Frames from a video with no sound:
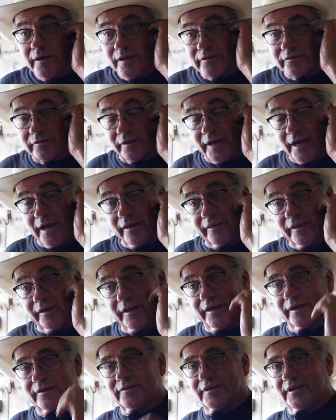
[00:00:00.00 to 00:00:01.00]
So now the
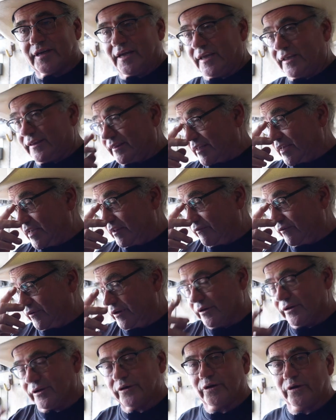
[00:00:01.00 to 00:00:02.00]
next key thing for
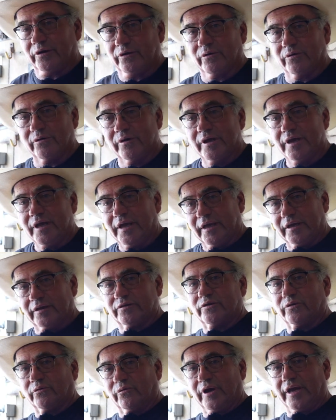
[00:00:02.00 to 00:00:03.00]
you to do
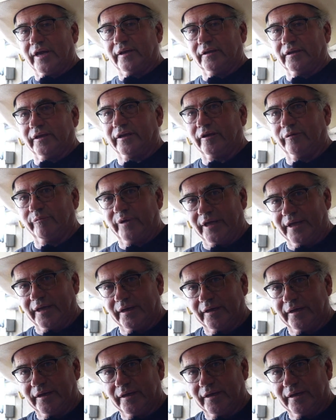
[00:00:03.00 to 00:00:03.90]
is to wait a little bit.